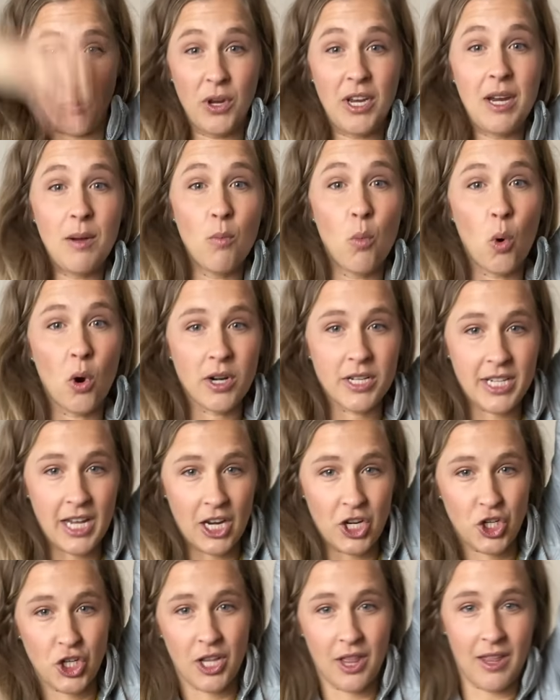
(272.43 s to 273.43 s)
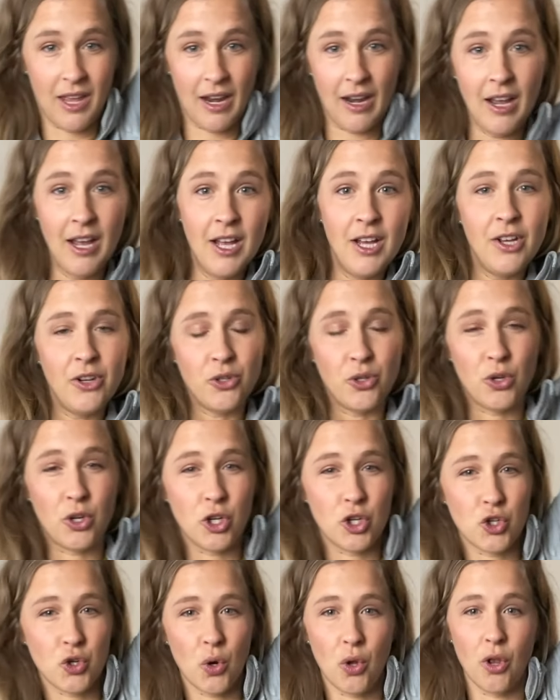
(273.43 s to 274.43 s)
We need more tension than to
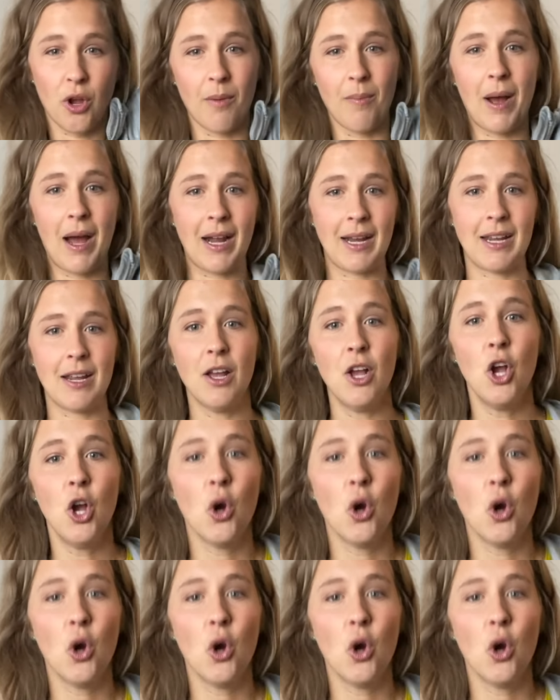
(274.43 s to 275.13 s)
control our body.